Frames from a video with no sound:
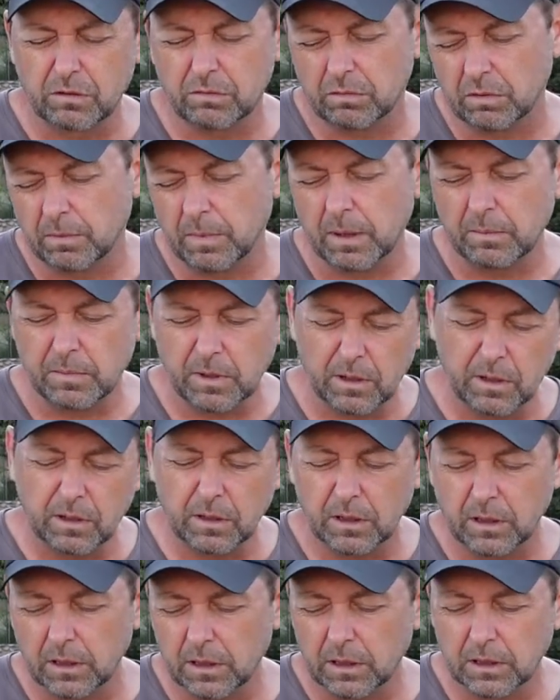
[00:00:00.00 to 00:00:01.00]

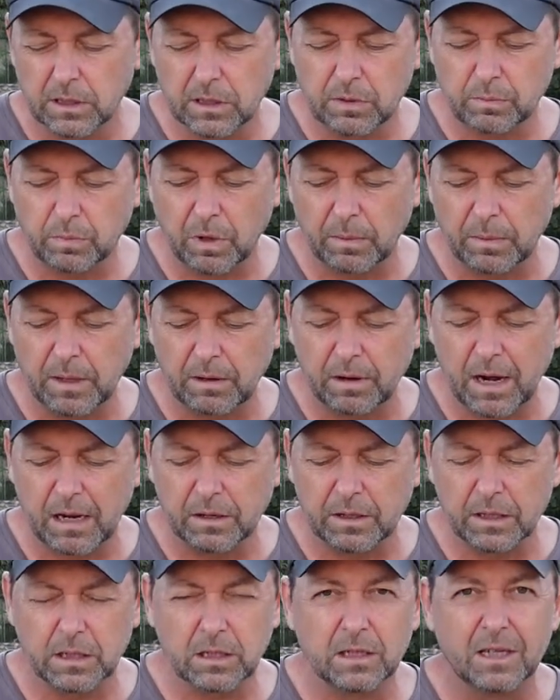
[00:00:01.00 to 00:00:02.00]
remember, it's probably
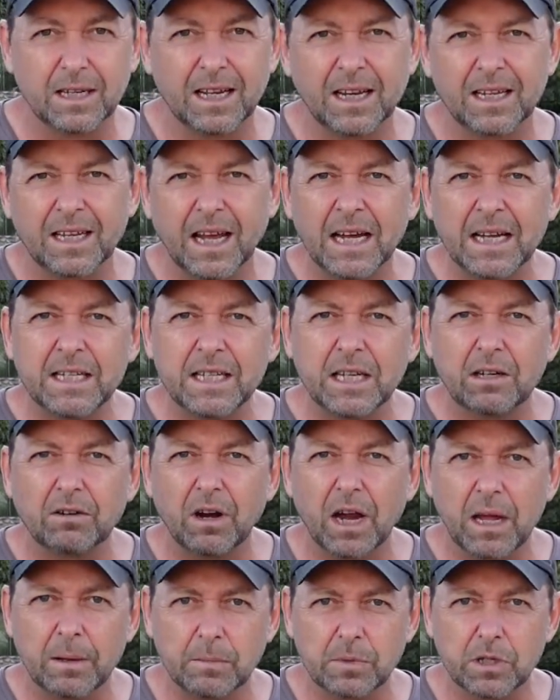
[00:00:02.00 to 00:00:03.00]
around 90
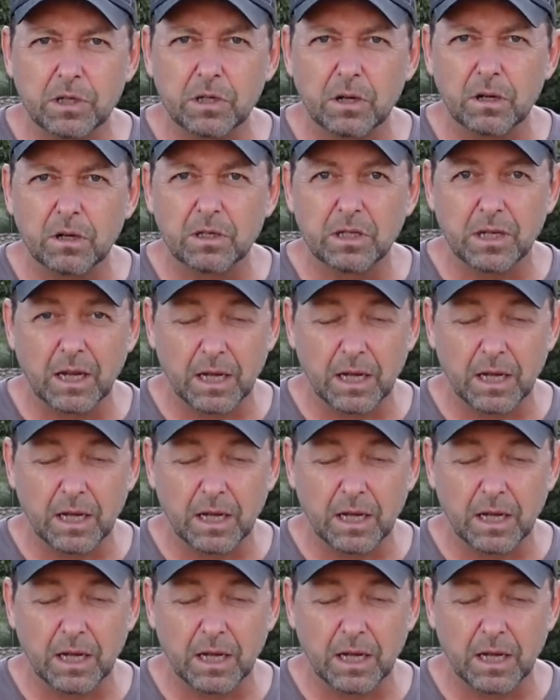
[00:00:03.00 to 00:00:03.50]
grams, so it's